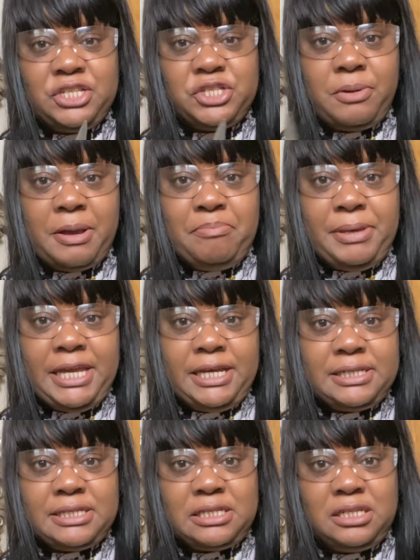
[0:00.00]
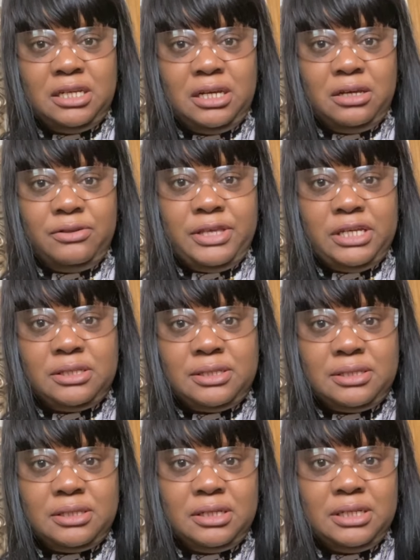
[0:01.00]
So I pierced
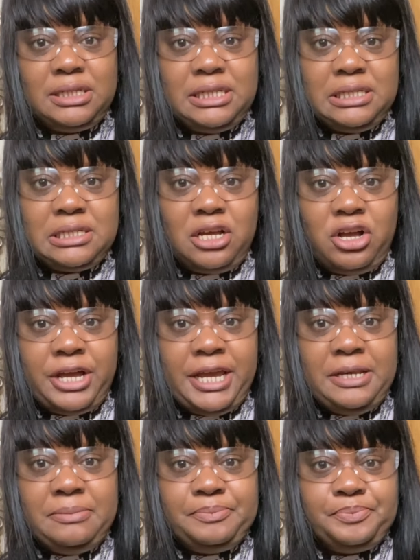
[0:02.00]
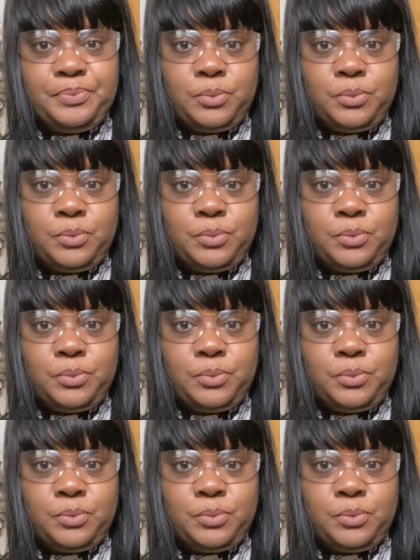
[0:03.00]
this design,